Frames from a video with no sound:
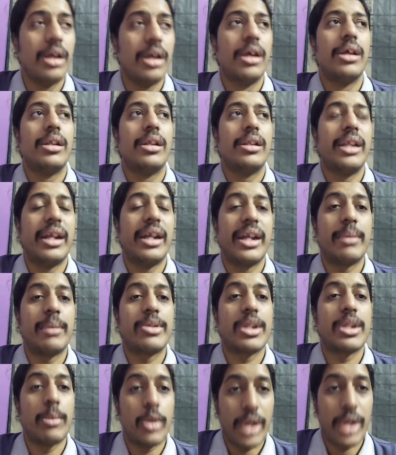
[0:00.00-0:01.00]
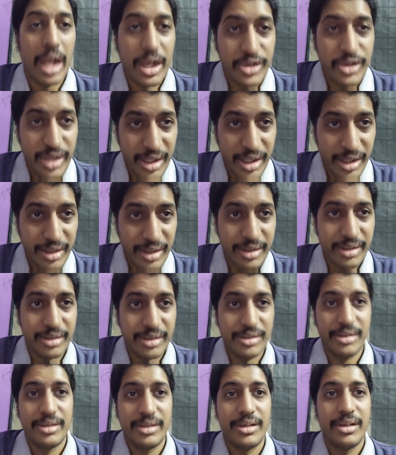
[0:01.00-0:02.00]
They end up sabotaging it.
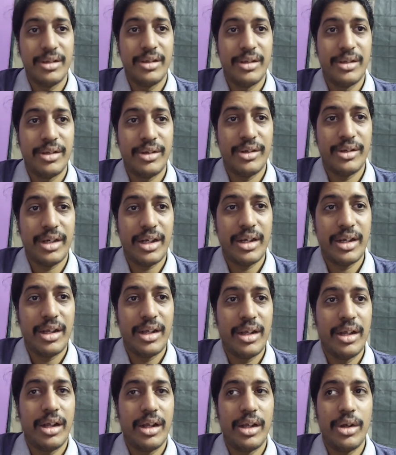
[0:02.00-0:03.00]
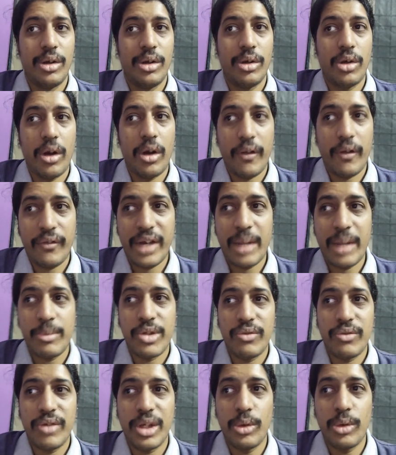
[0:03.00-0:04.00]
Right? A lot of times
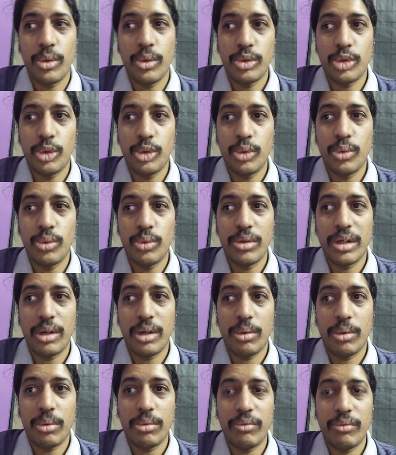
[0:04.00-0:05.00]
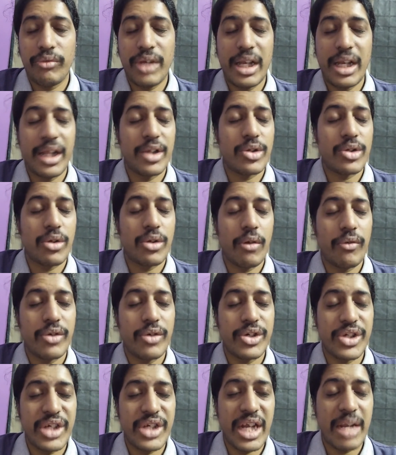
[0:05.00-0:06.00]
we go through you know feelings of
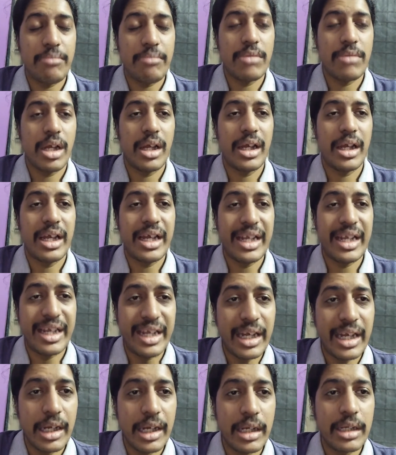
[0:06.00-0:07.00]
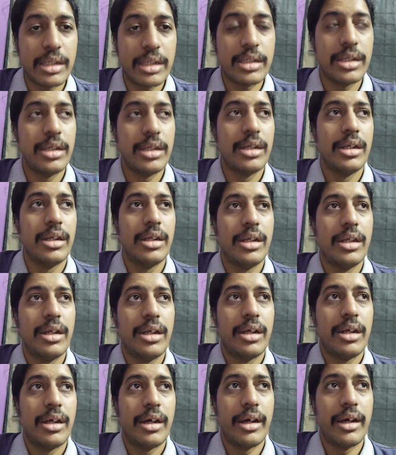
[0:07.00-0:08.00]
shame, guilt,
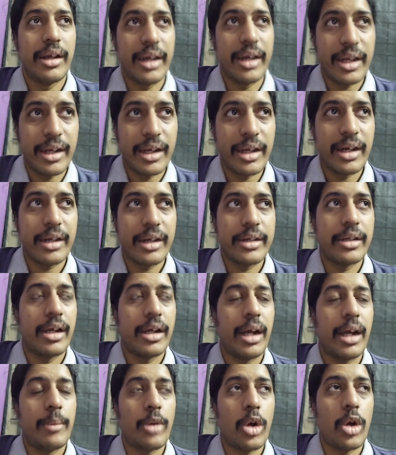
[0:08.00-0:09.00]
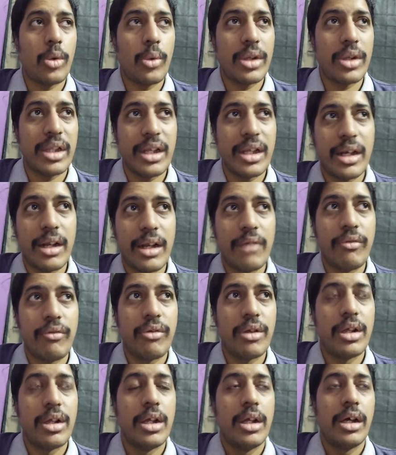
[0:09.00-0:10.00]
regret, I'm not worthy
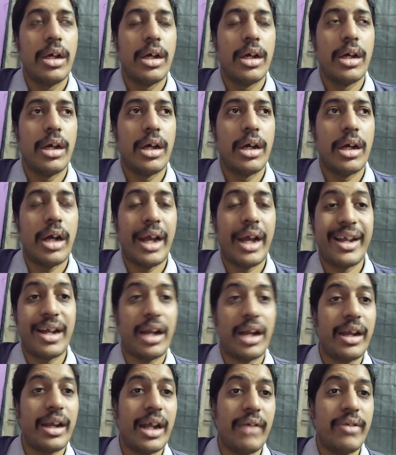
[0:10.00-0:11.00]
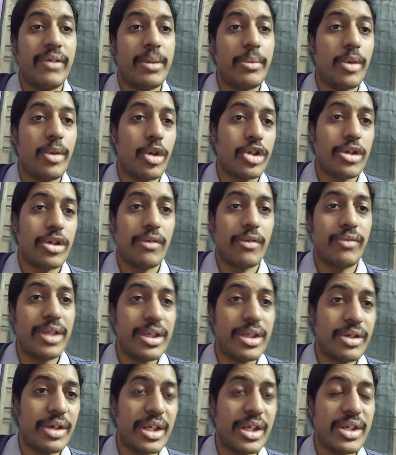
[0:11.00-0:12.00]
enough uh, I can't have it because of
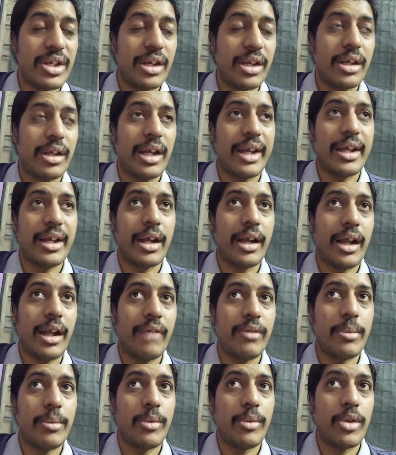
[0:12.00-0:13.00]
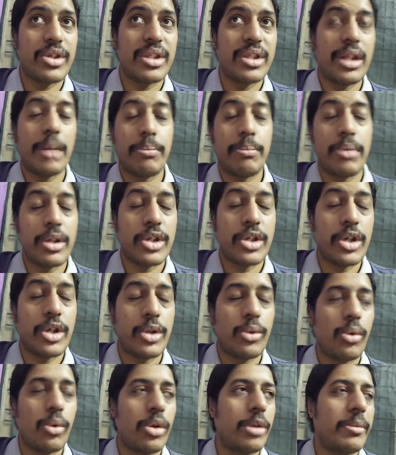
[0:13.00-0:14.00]
this reason, I can't have it because that person
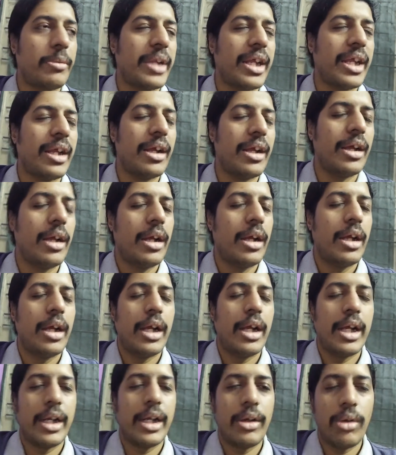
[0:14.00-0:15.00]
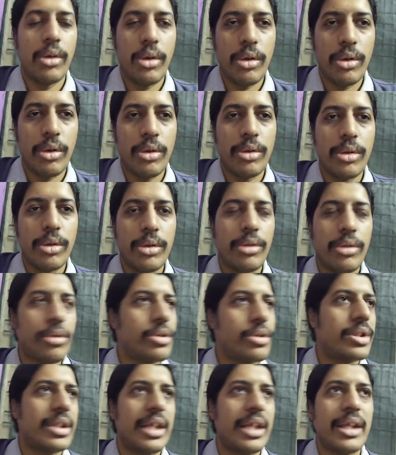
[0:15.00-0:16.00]
told me, and all
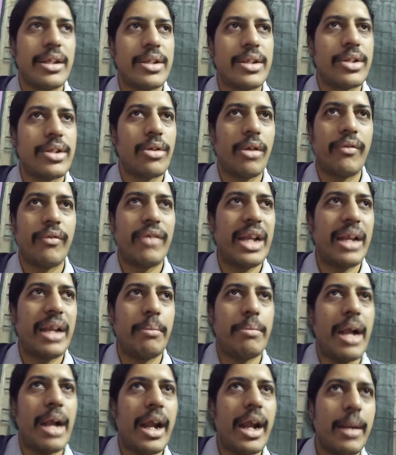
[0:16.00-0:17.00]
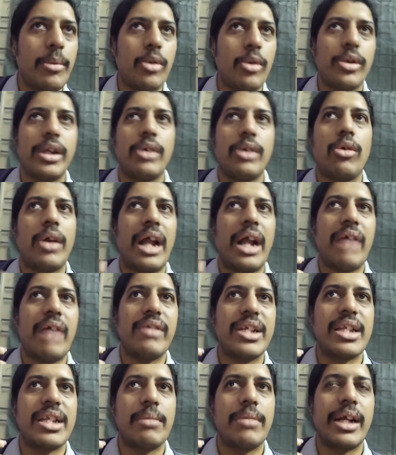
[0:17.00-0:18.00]
those things, or feeling bad about it, or
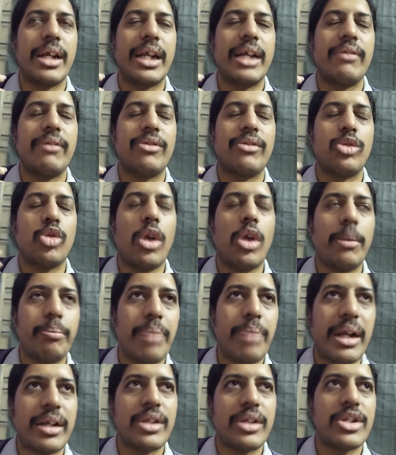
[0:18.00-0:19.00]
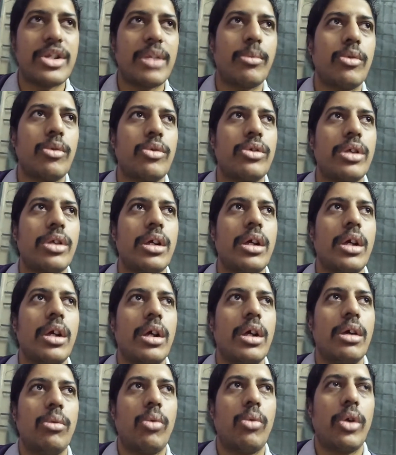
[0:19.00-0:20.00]
having some negative thought patterns about
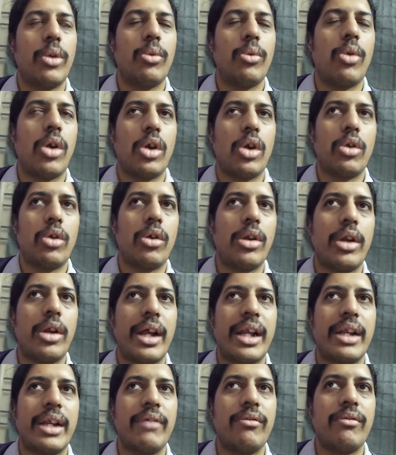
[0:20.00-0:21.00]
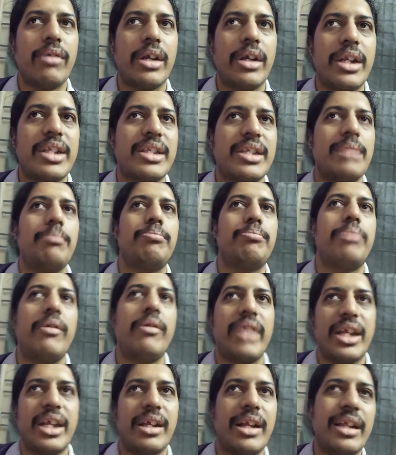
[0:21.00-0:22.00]
what you want, or negative
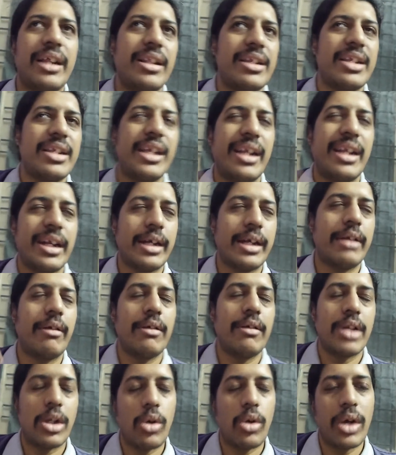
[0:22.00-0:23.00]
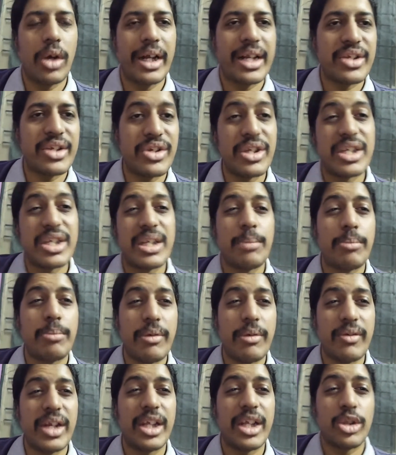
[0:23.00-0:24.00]
disempowering. Rather than saying negative, I'll call it as
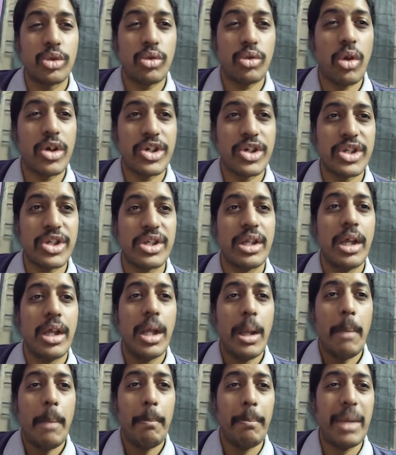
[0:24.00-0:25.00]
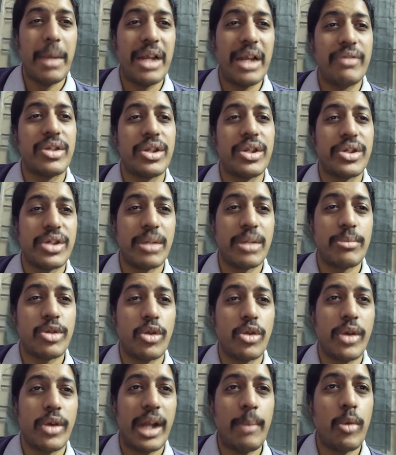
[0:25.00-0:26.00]
disempowering thoughts, belief systems,
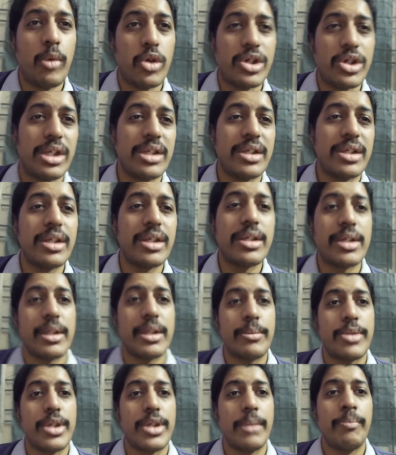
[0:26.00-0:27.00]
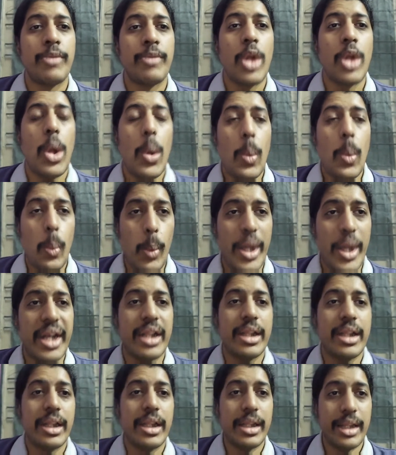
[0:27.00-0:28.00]
or emotional systems,
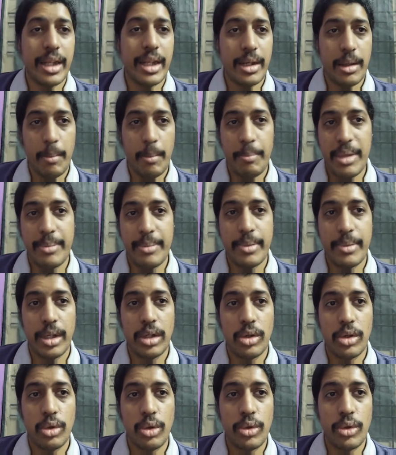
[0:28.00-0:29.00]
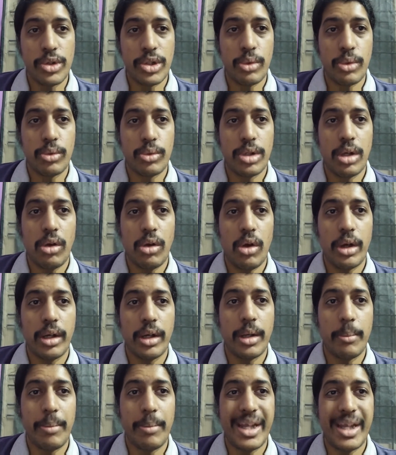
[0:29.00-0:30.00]
wherein then people lose out on
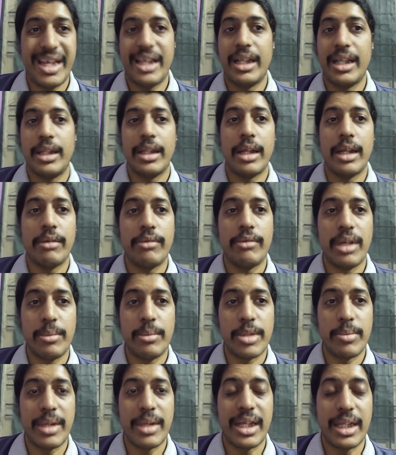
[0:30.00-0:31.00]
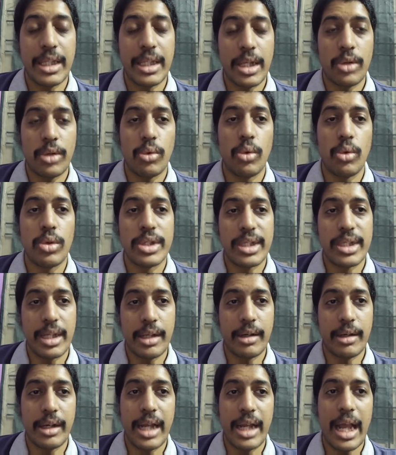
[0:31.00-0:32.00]
making their dreams, making their goals a
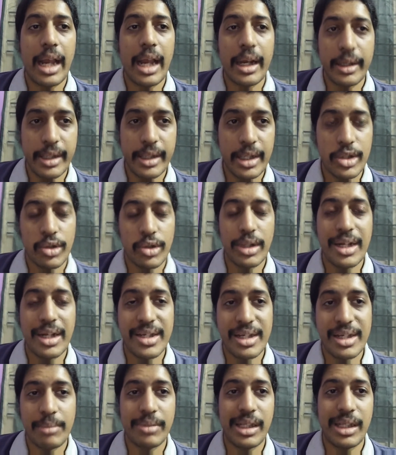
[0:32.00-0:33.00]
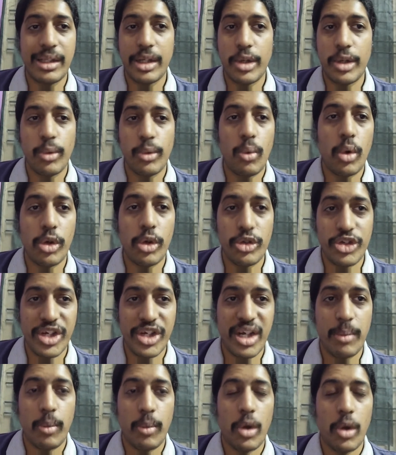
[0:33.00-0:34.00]
reality. So that's something that you want to check
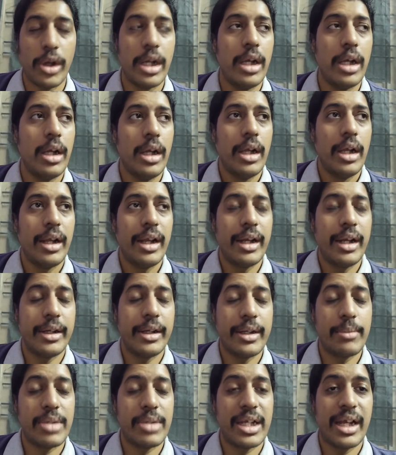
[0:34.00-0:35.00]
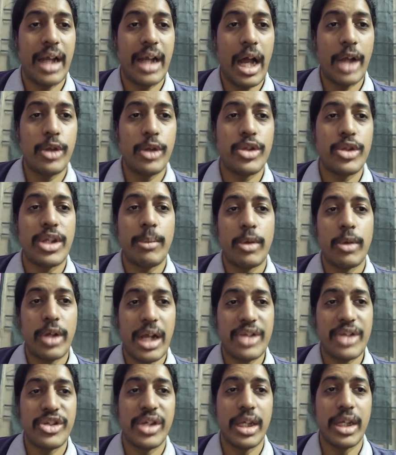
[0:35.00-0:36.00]
upon in terms like are you
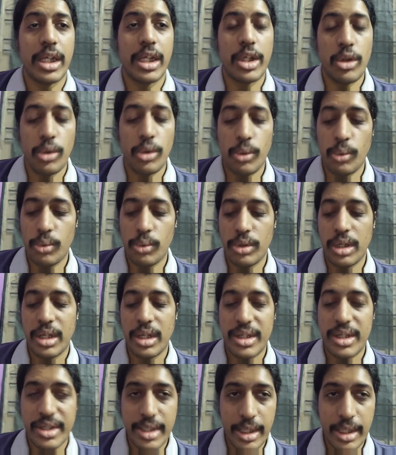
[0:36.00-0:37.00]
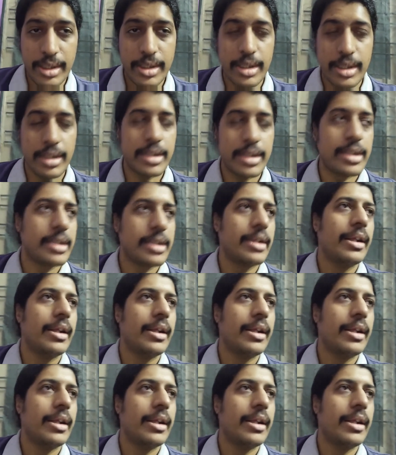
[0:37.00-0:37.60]
sabotaging your own success?